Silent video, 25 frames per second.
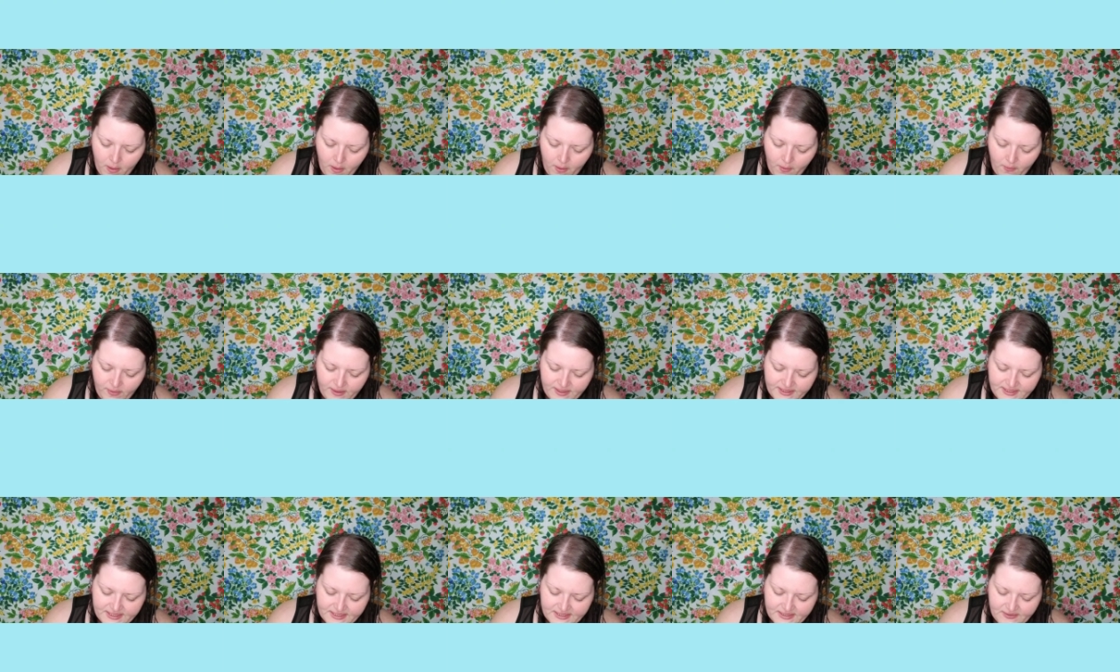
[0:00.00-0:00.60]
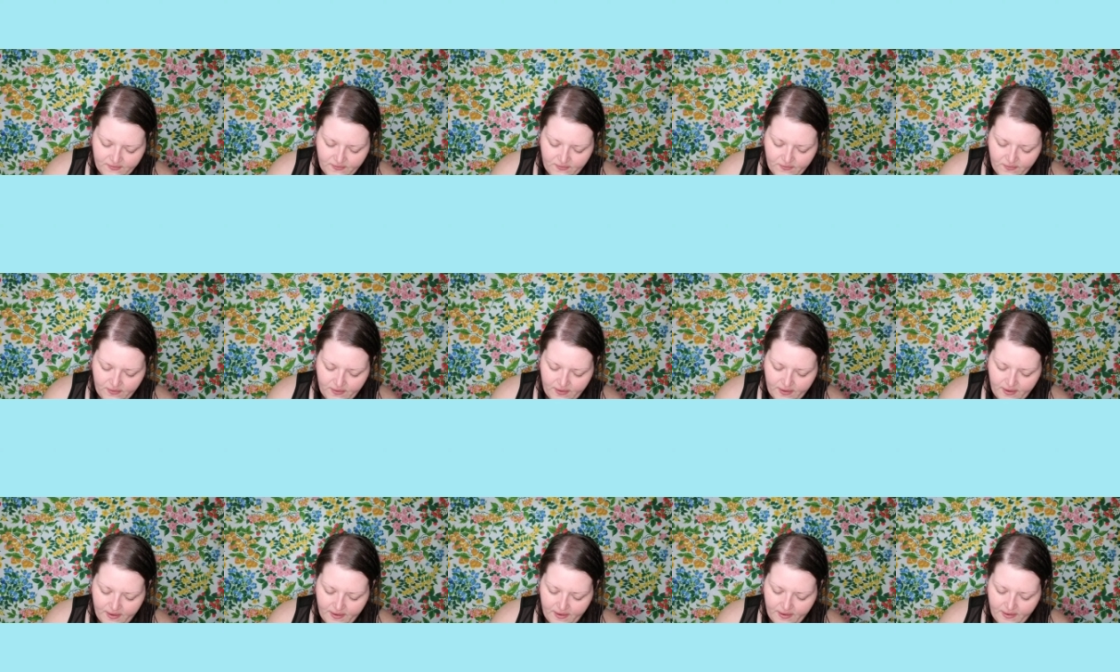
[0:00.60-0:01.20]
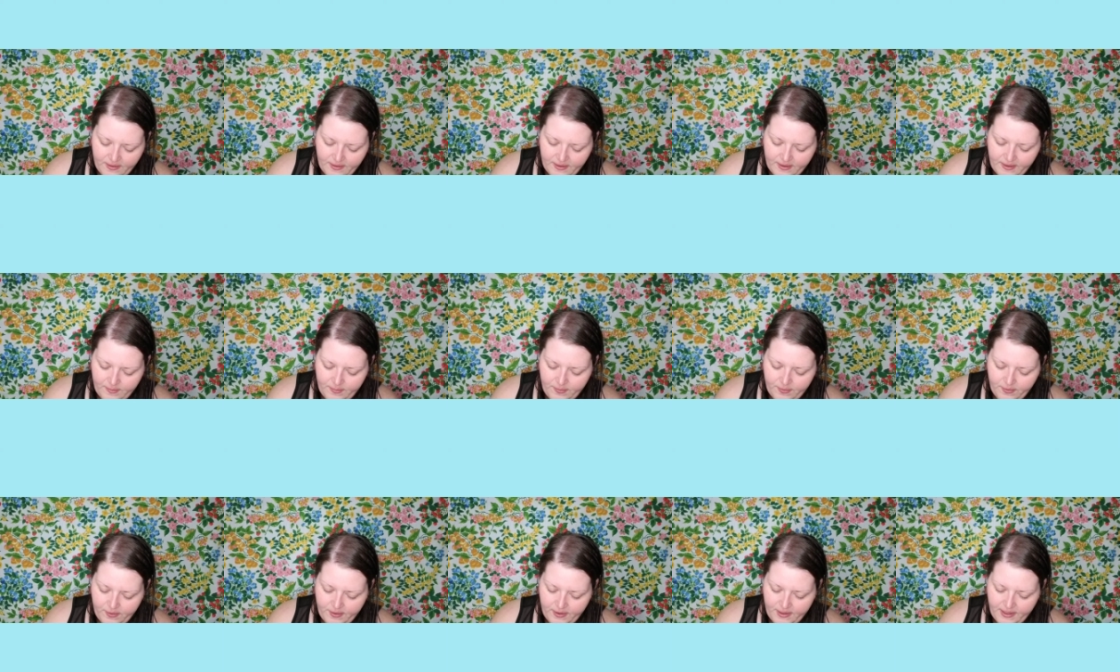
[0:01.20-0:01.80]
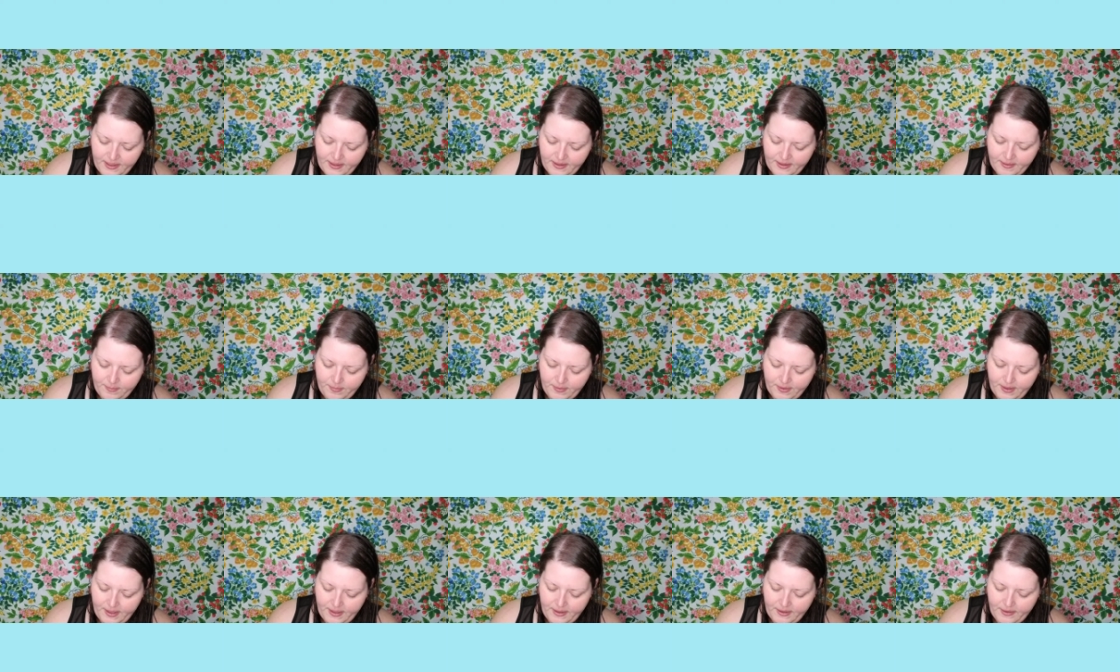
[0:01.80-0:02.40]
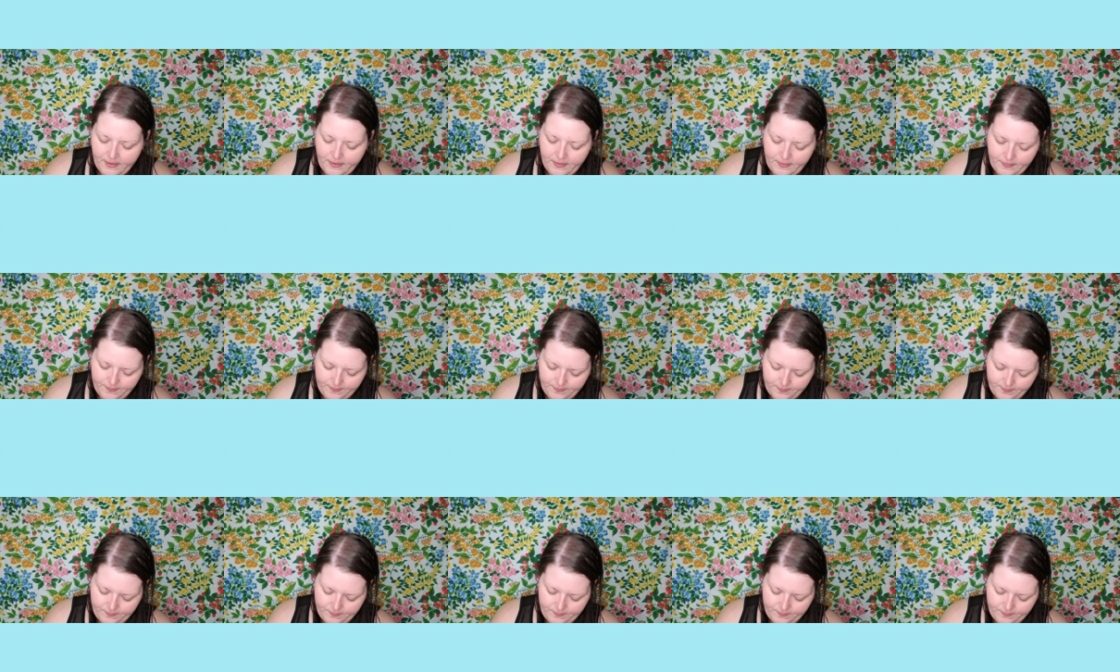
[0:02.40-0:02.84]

Oh, this is a really pretty lip liner.